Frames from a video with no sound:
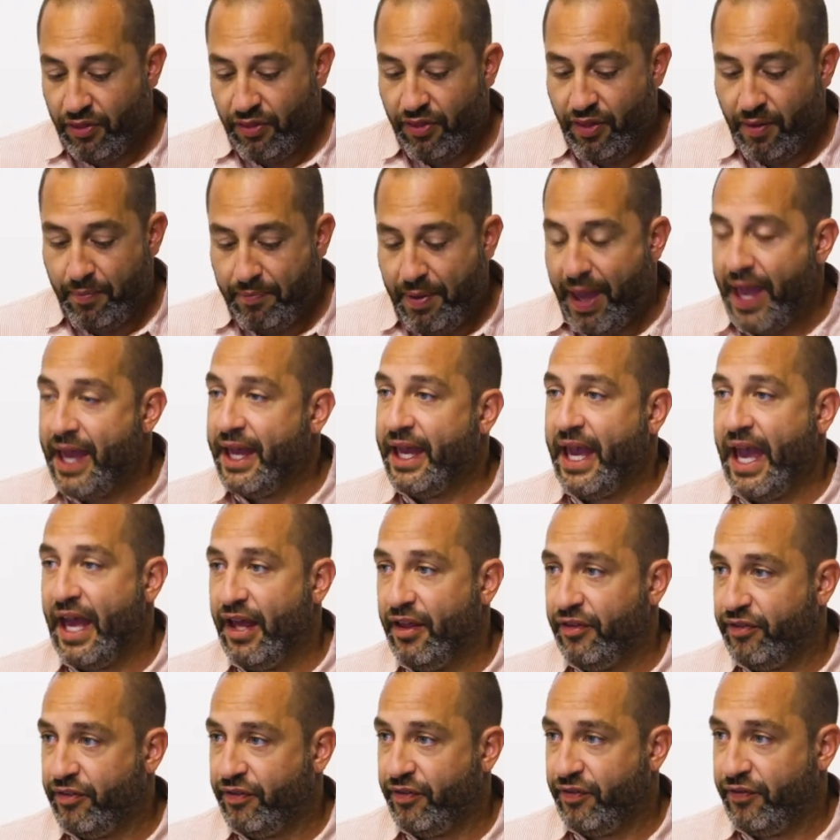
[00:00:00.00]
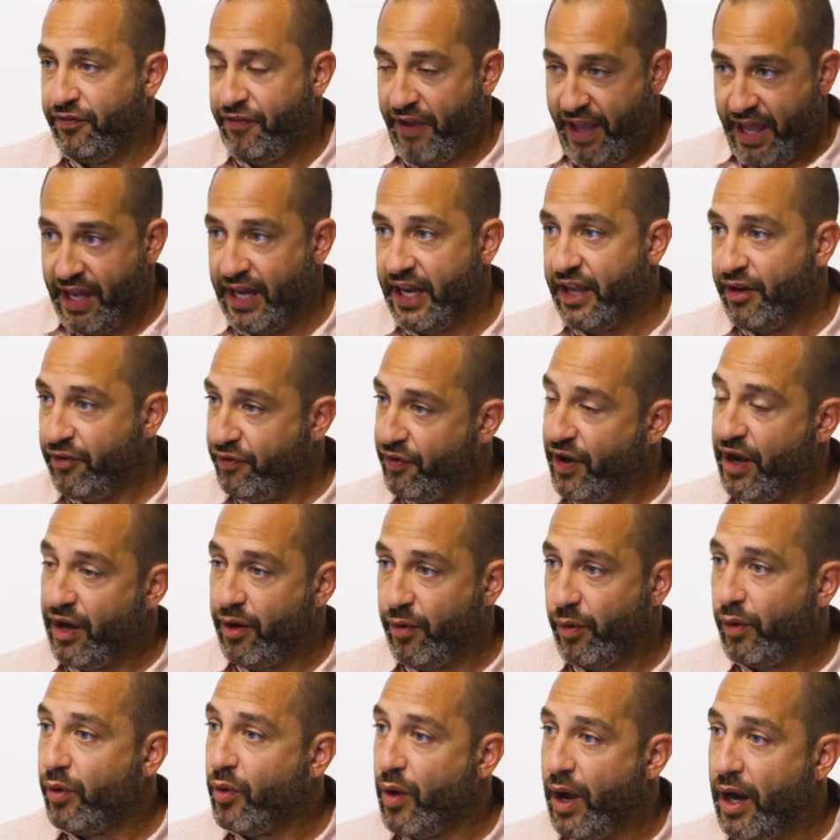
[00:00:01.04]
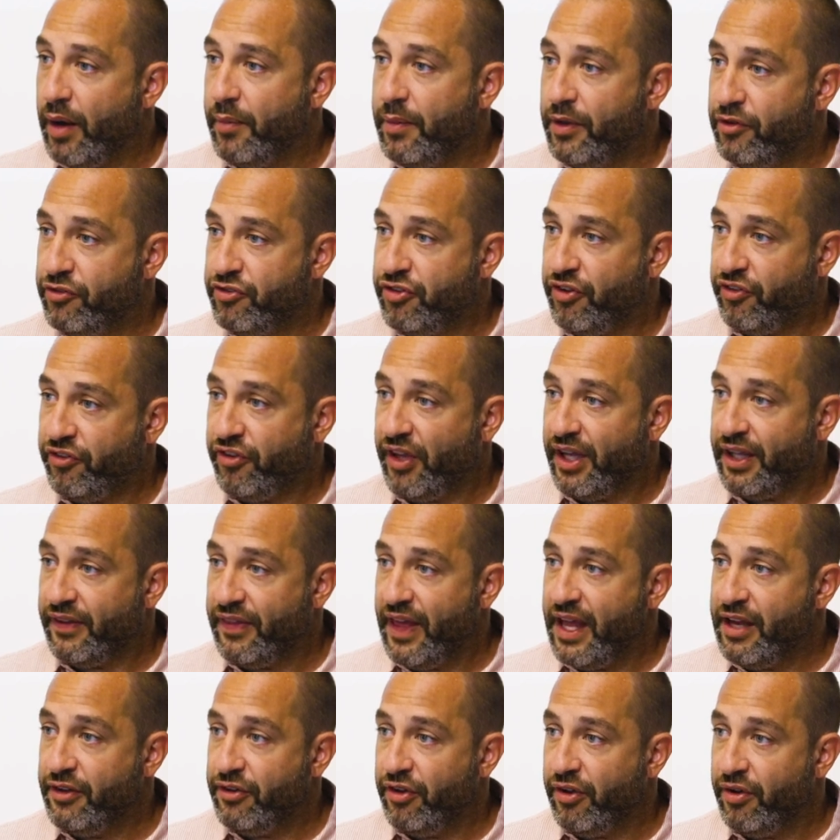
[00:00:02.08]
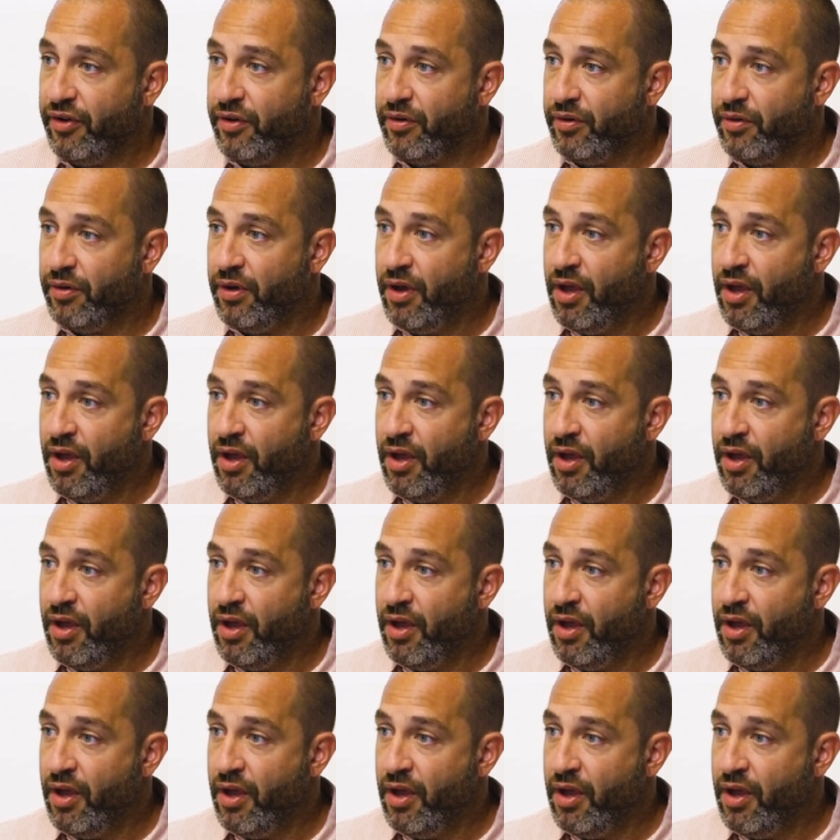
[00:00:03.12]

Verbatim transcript: the bank has Fannie and Freddie requirements just like they do.